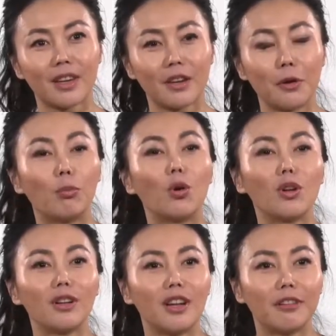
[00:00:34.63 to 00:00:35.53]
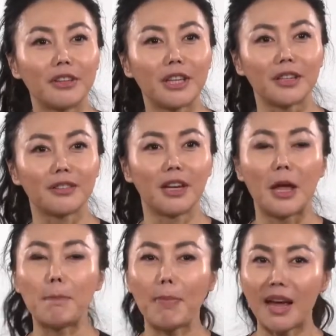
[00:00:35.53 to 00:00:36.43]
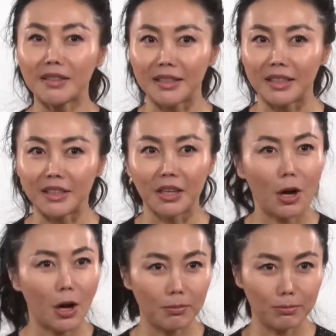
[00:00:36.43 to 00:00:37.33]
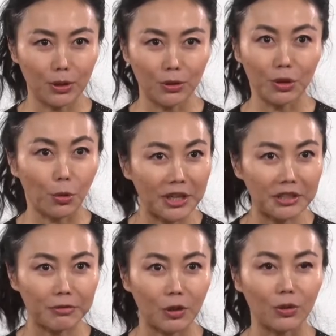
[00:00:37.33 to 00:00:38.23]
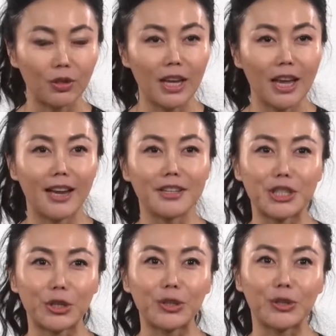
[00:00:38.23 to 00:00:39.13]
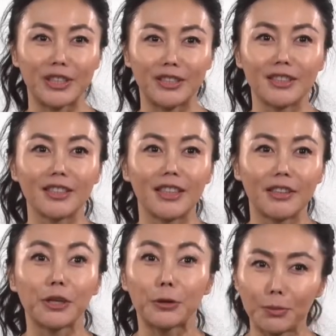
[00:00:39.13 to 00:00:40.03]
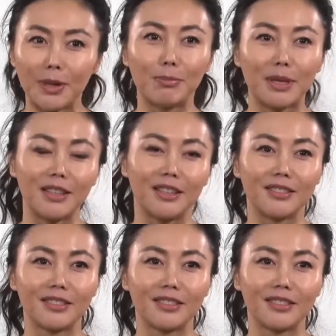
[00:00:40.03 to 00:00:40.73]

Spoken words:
more loving, empathic, humble, grateful, and genuine human being.